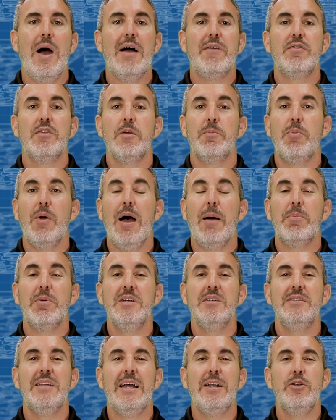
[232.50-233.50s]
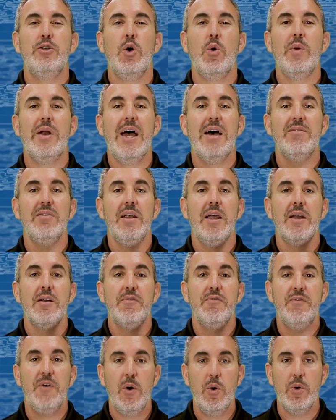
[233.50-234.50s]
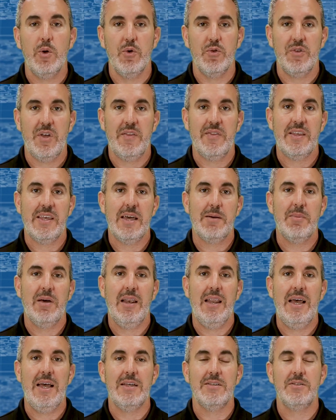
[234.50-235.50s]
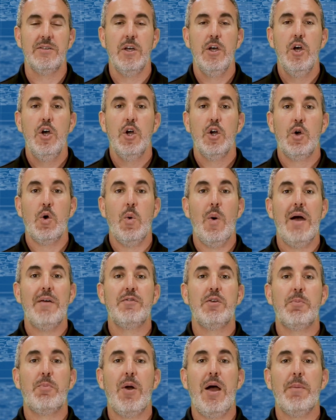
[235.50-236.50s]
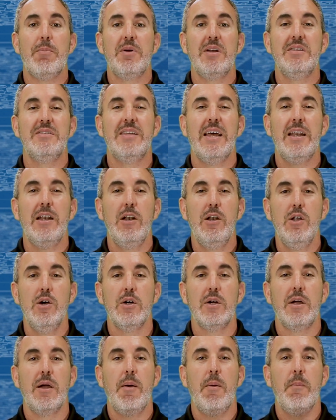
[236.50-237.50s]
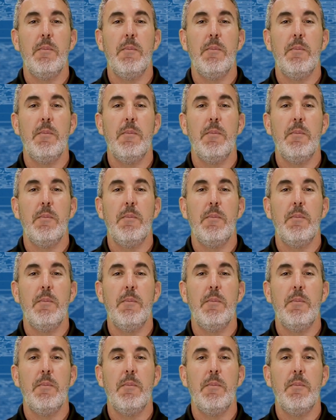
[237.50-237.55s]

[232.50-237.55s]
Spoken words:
after the properties that don't have a lot of photos on the MLS. Go after properties that look